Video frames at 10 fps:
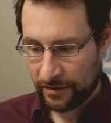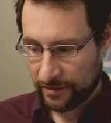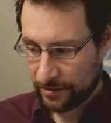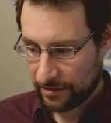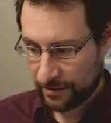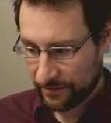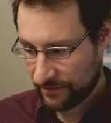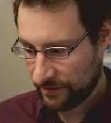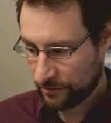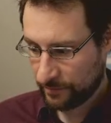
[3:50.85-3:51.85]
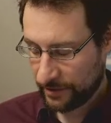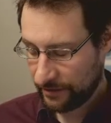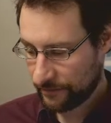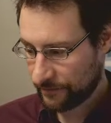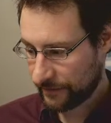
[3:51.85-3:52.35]
Let's see how
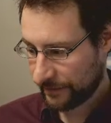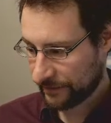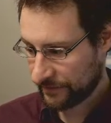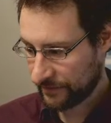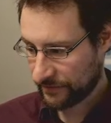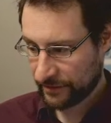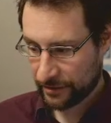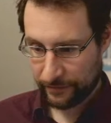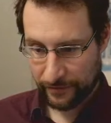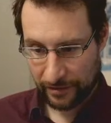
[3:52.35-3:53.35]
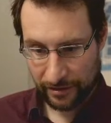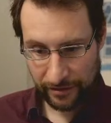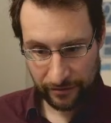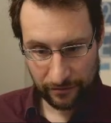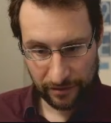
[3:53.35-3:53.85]
many files there are. If you're
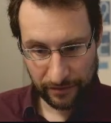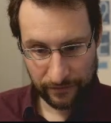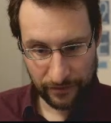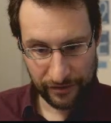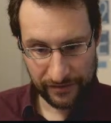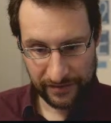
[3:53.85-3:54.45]
lucky, only one.